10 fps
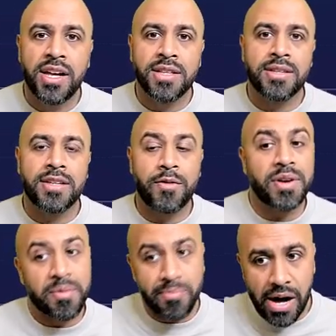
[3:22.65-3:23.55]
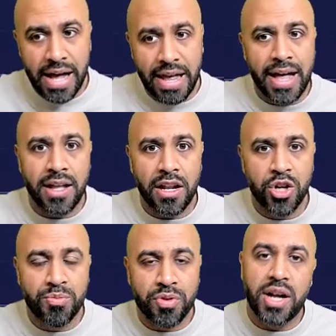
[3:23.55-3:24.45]
to see if we can buy at a
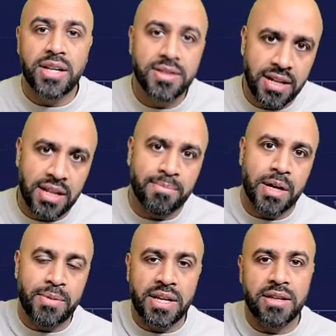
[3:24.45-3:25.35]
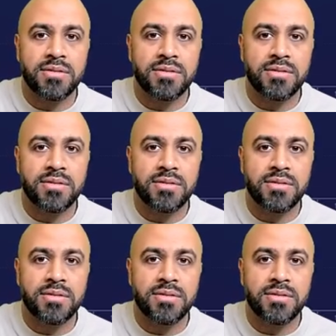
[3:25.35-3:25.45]
low price and then maybe